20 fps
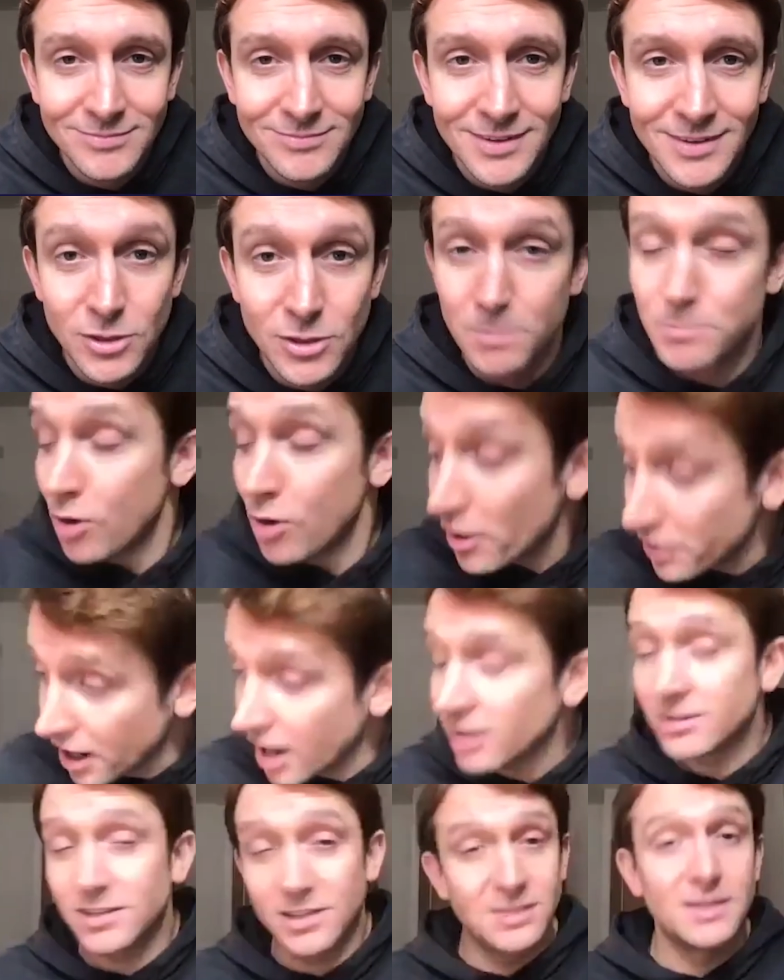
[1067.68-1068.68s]
The
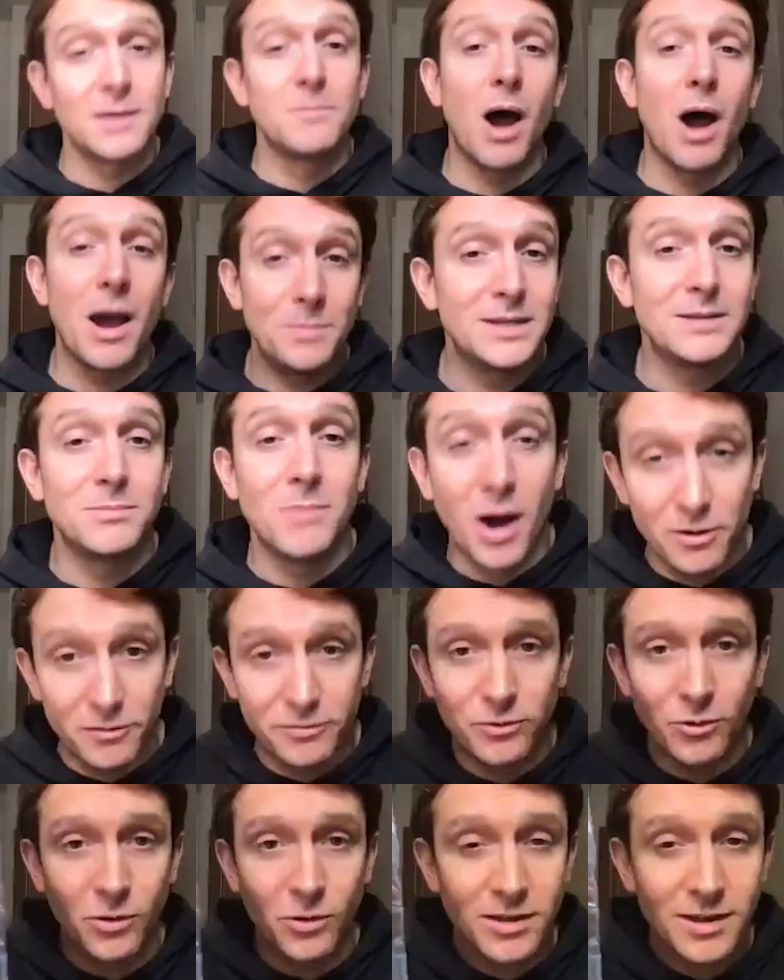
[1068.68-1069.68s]
product there might be demand
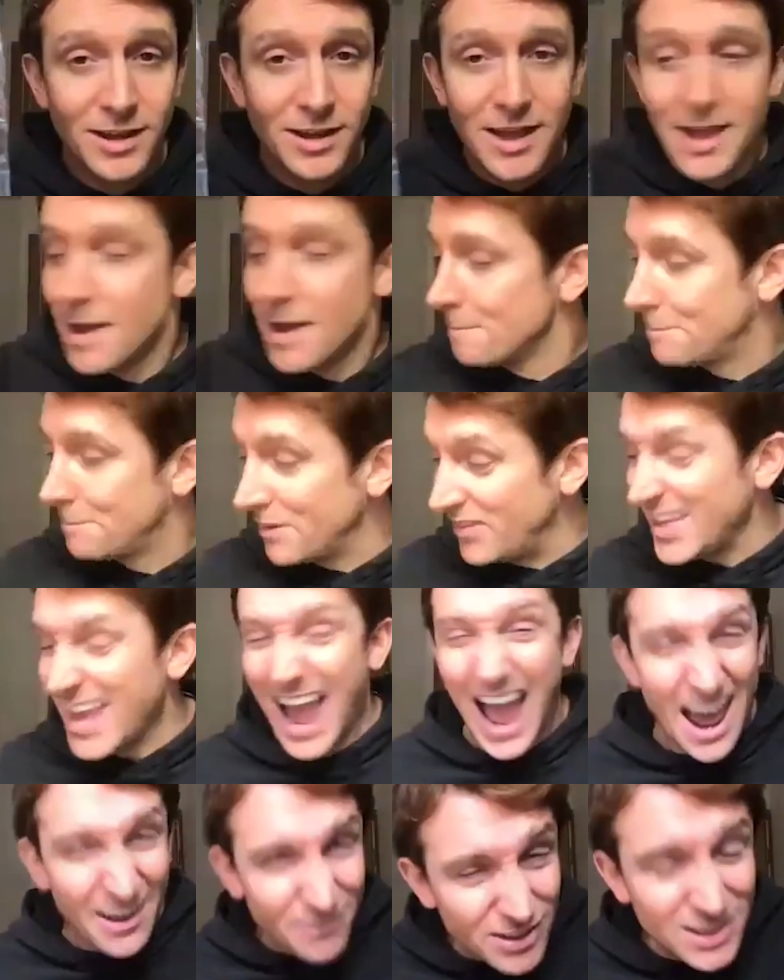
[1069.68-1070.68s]
for, but the
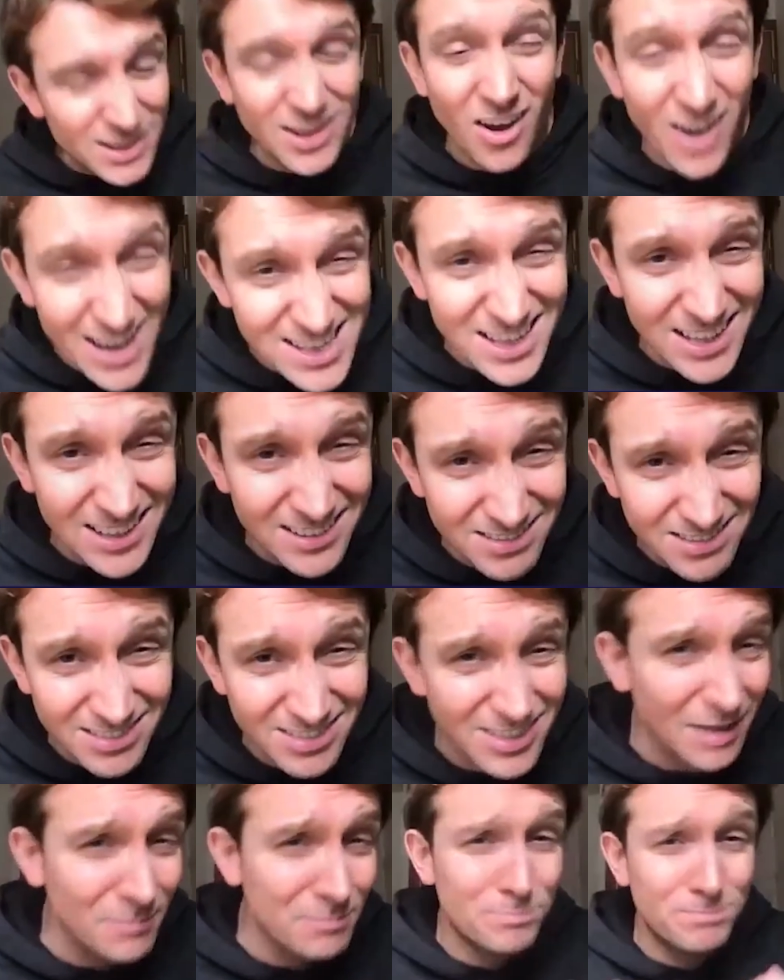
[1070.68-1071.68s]
advertising
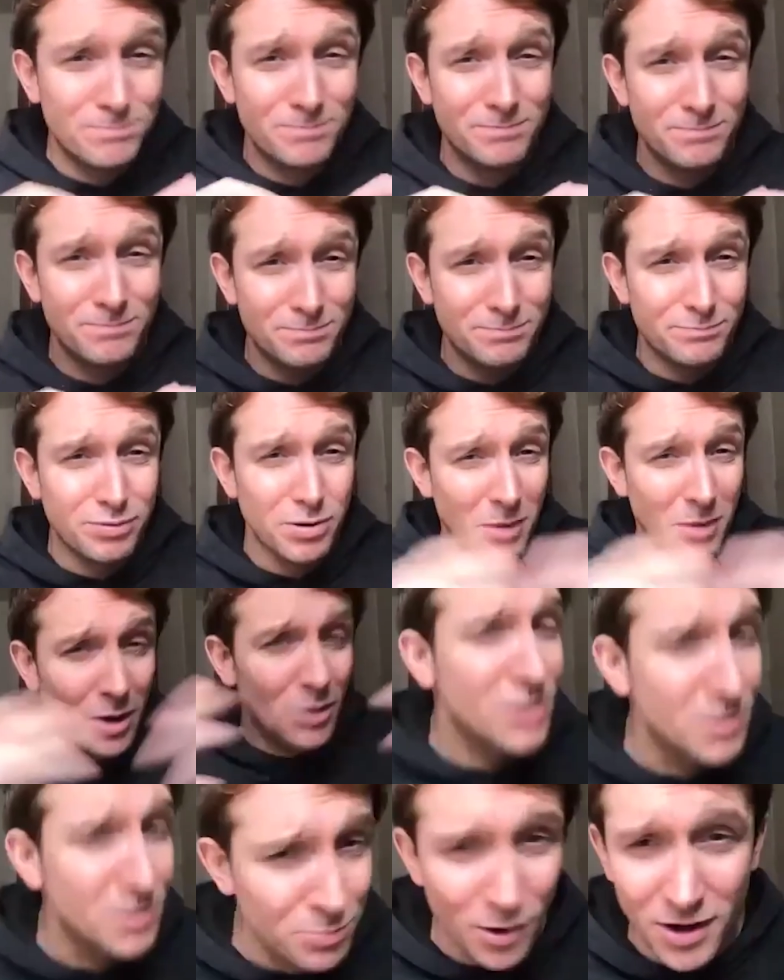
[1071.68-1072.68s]
that
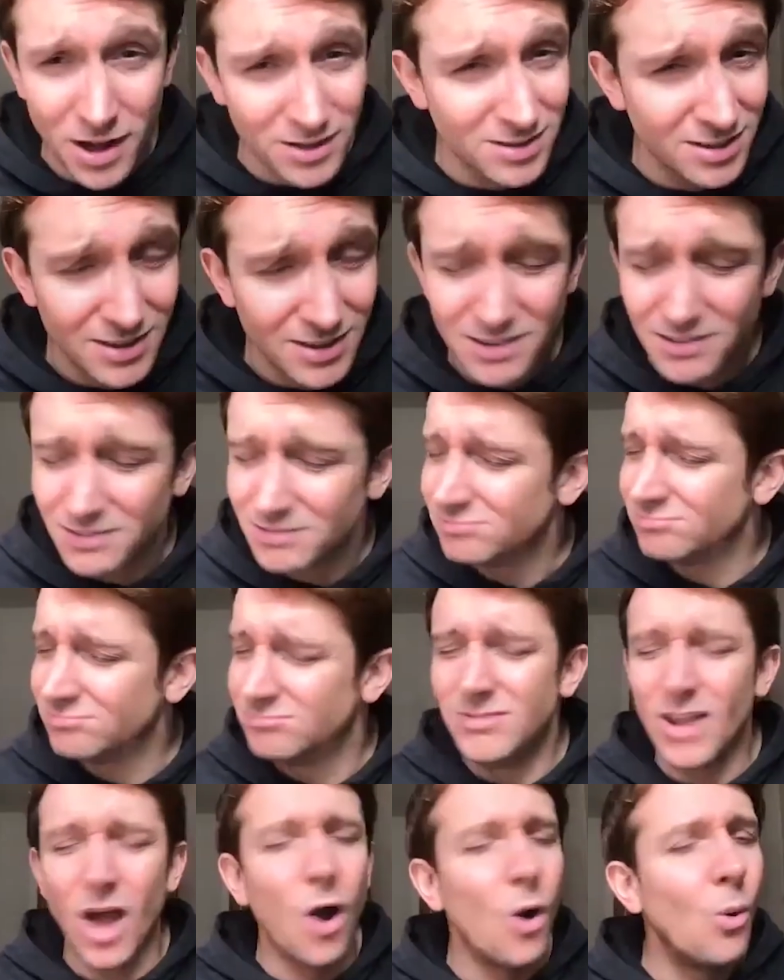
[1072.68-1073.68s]
promotes the product,
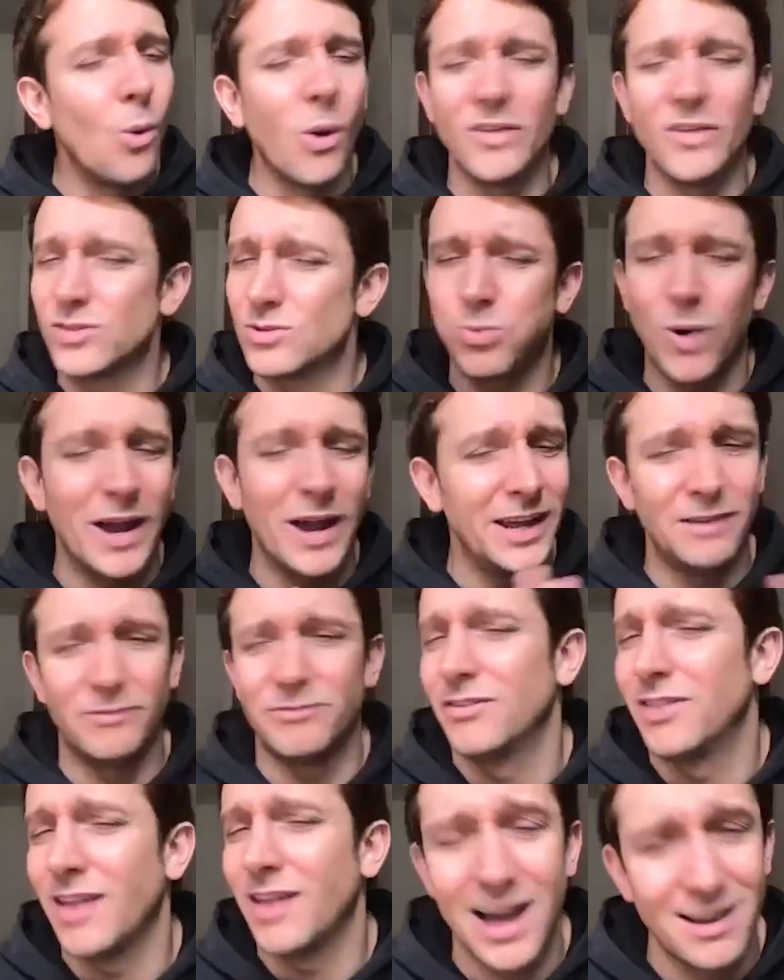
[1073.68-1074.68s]
no one's waiting
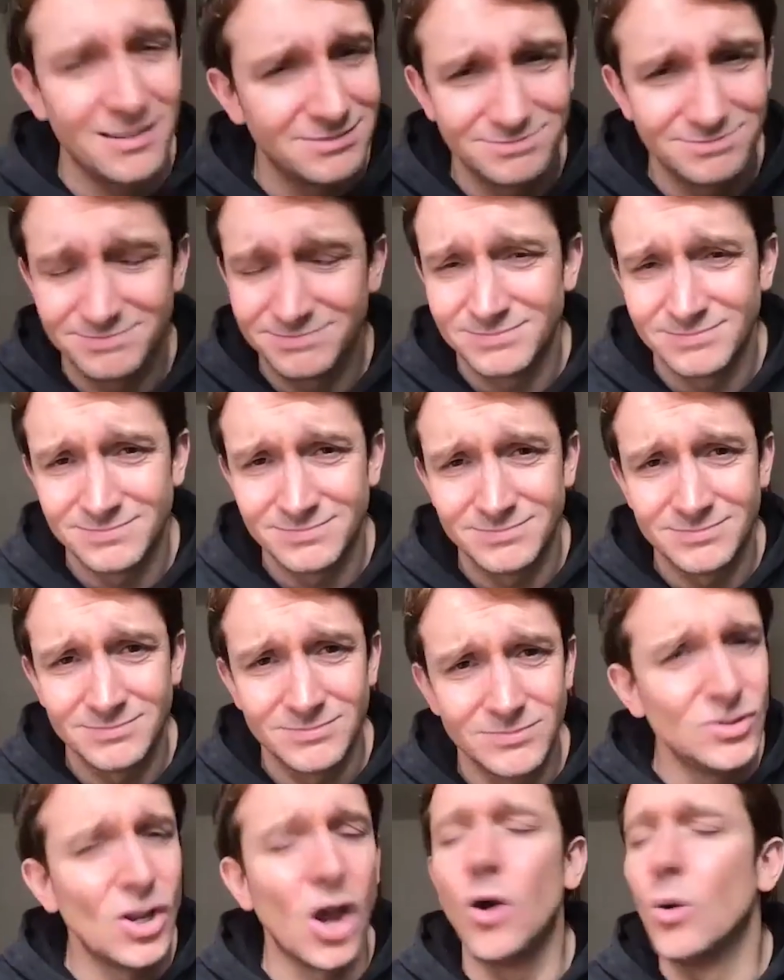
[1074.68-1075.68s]
for that.
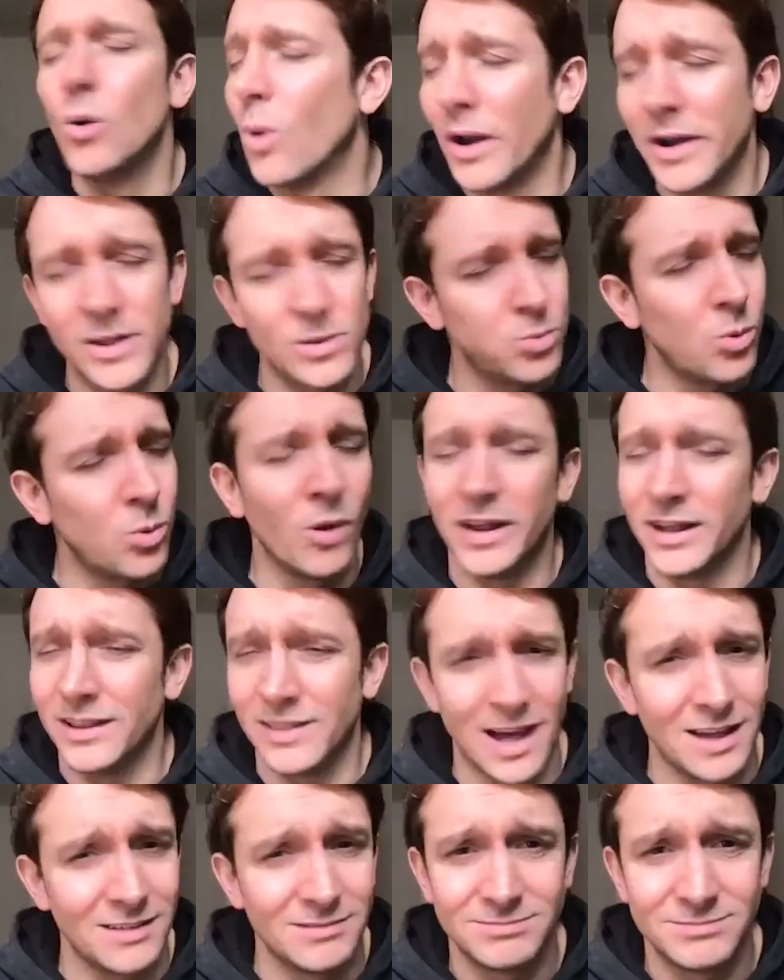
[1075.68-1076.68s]
No one is wanting
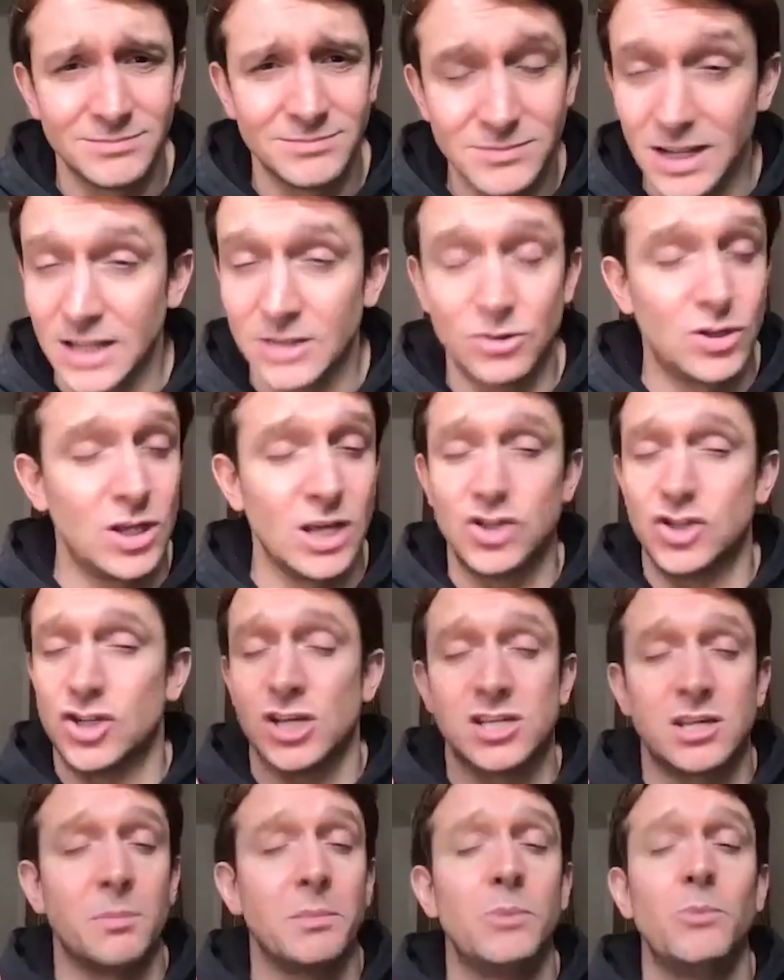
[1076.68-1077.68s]
that. It's
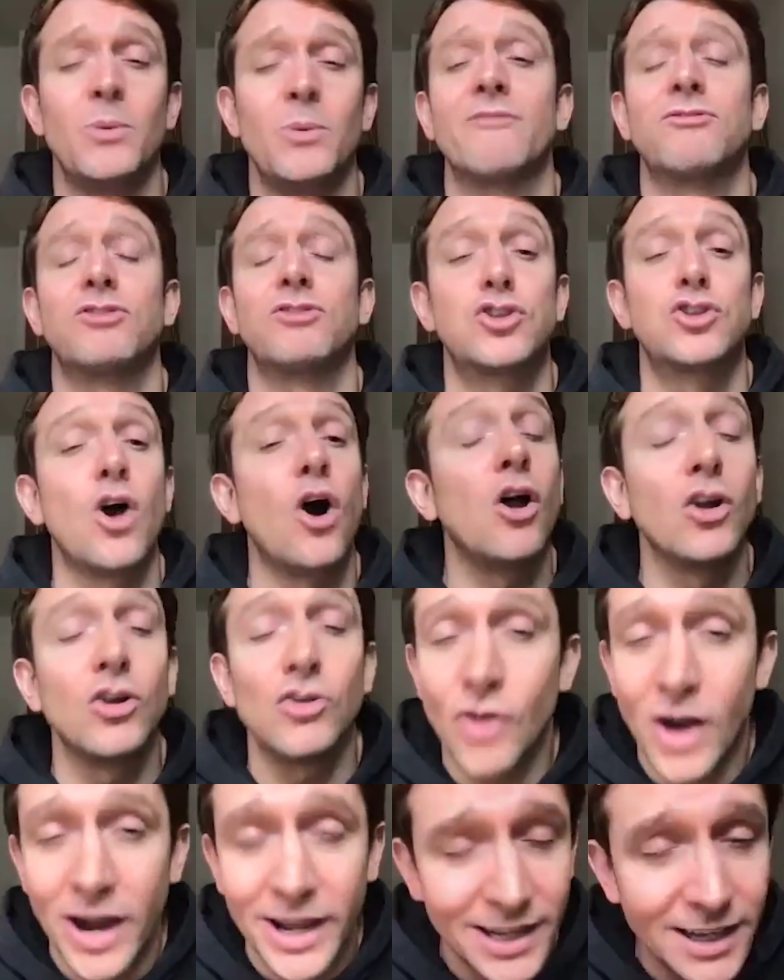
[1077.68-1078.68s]
just something we have to
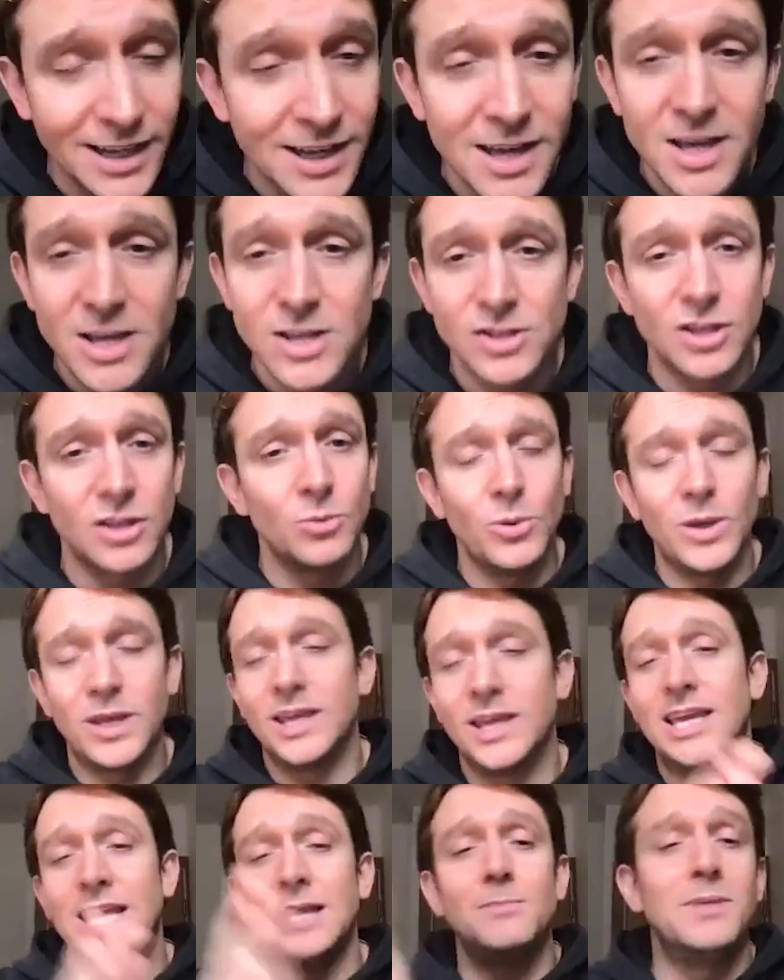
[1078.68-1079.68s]
tolerate so that we can
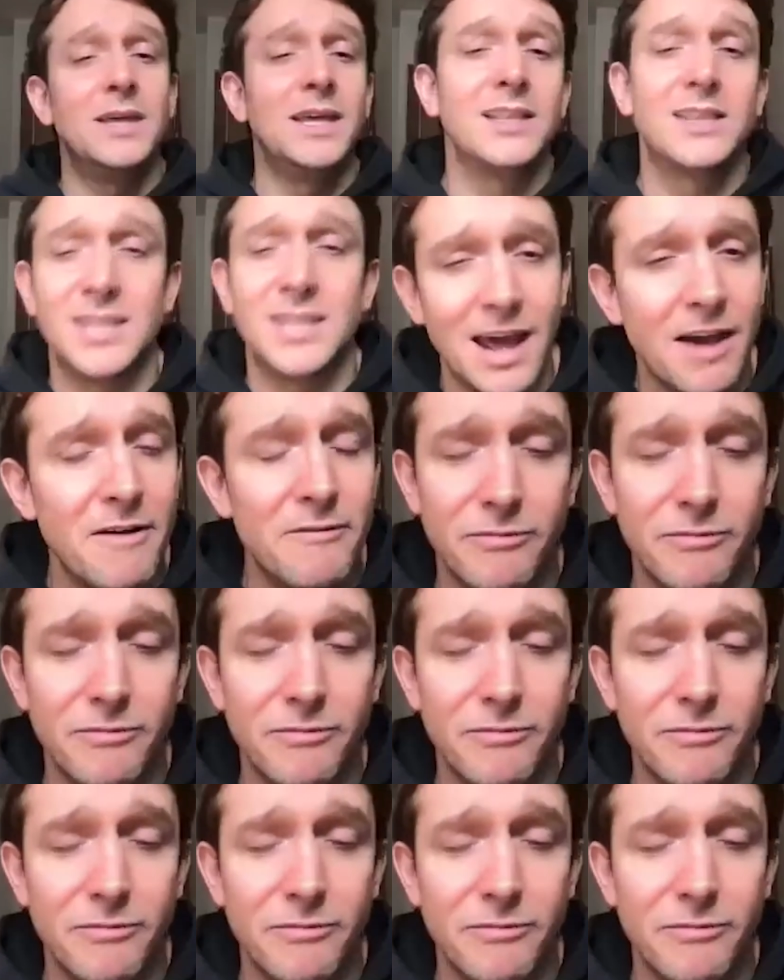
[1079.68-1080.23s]
keep the internet